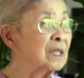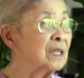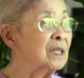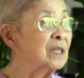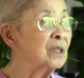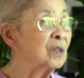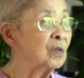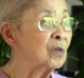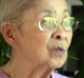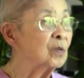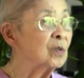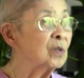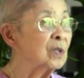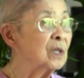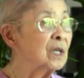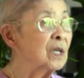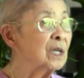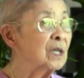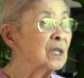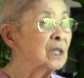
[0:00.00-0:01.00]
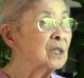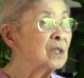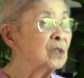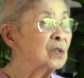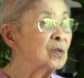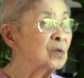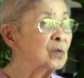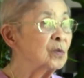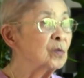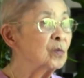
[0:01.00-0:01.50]
you know,
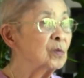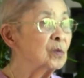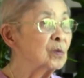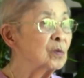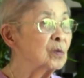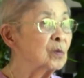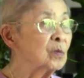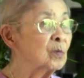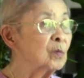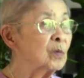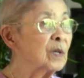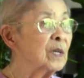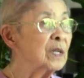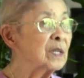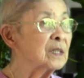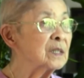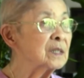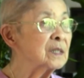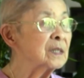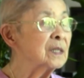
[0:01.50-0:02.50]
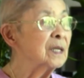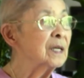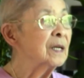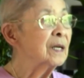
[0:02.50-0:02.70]
to rent.